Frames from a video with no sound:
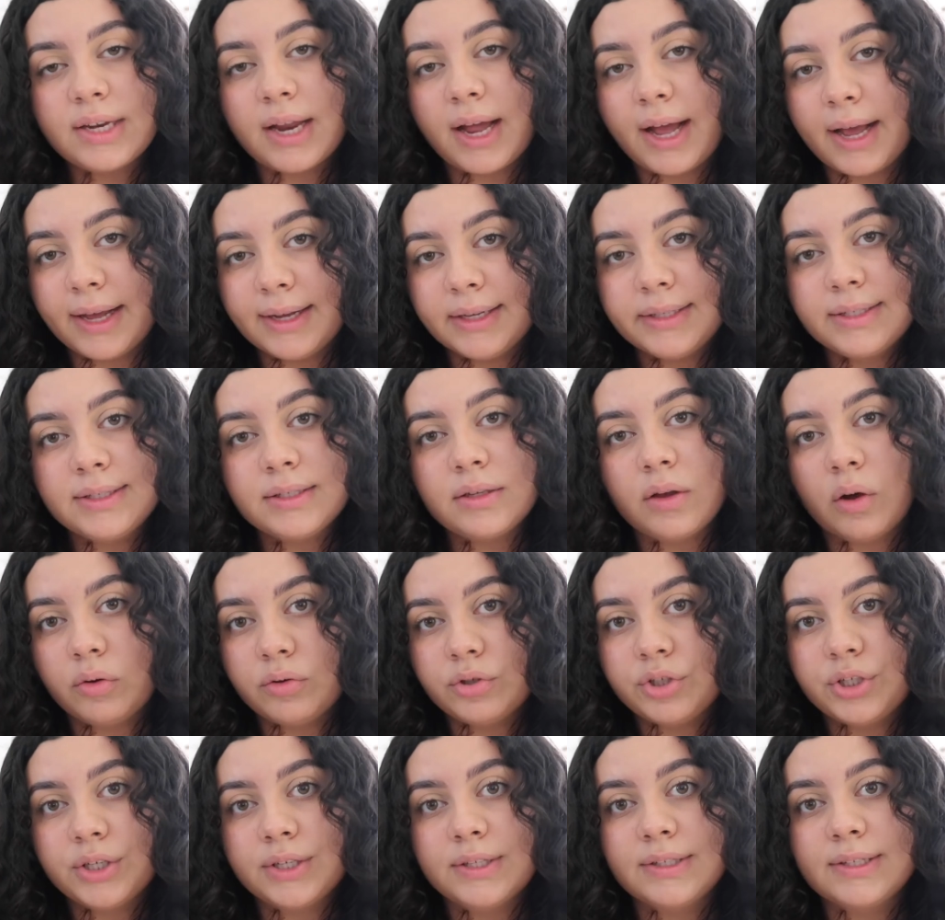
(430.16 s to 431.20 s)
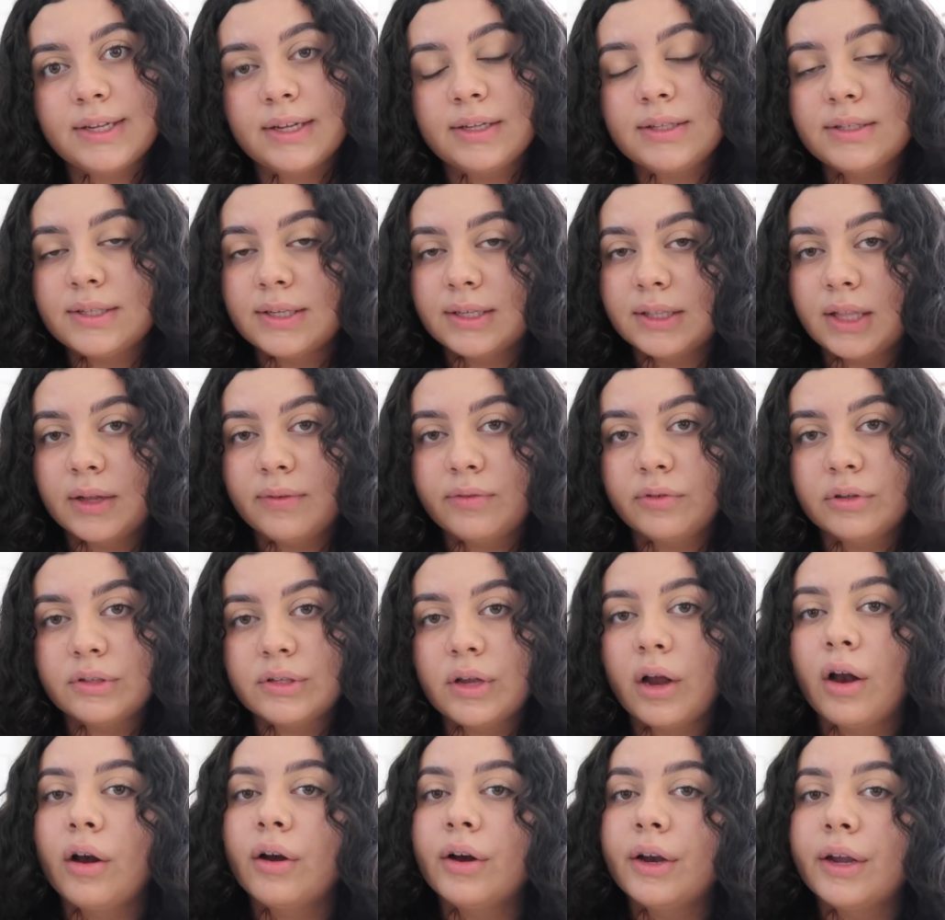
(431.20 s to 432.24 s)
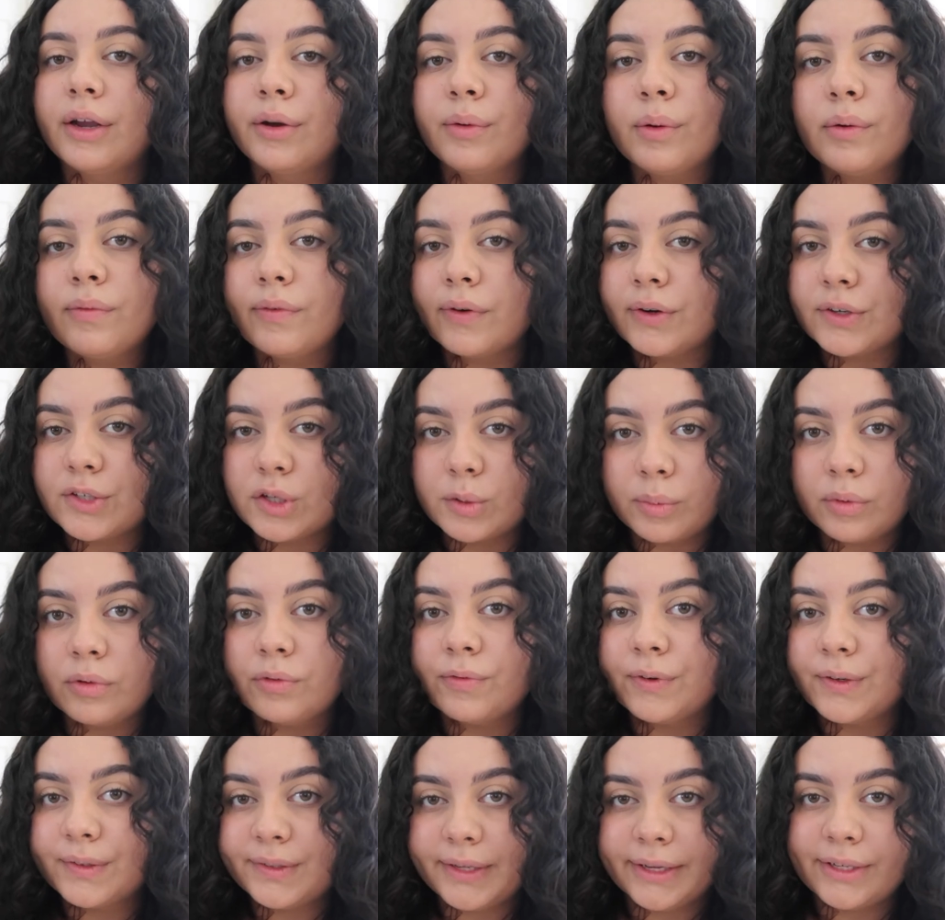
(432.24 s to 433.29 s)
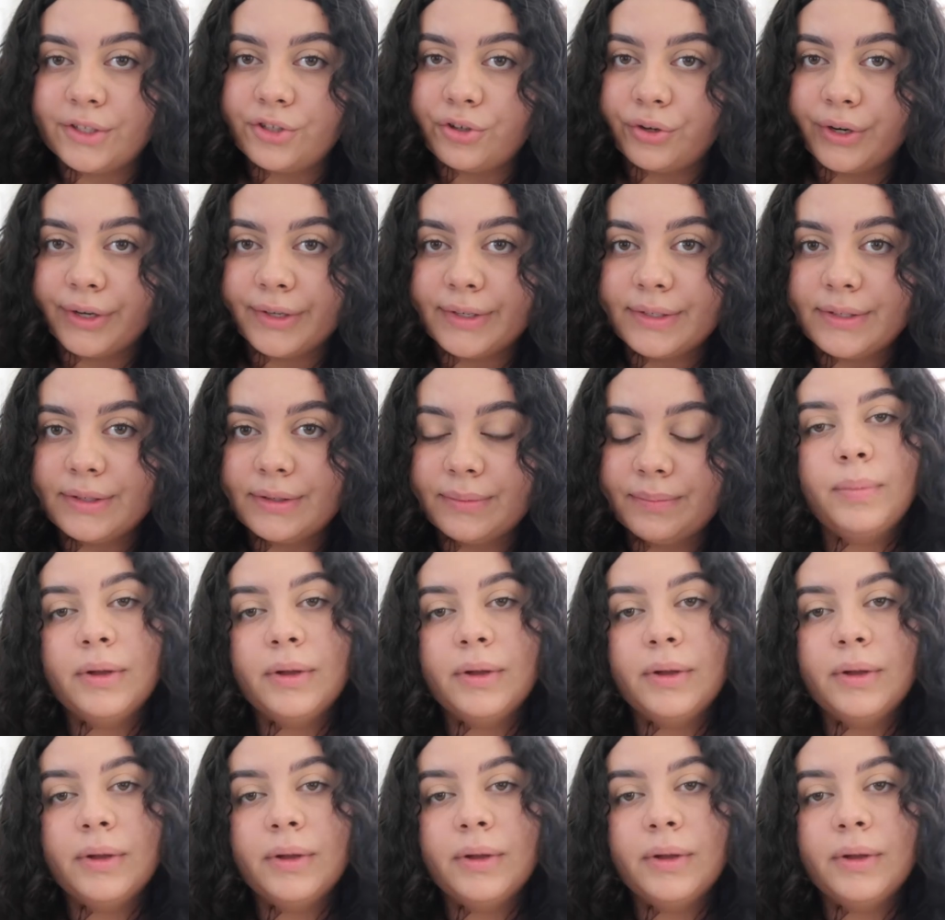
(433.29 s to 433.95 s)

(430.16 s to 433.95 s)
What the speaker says: to ice, oceans, and sea levels are irreversible for centuries.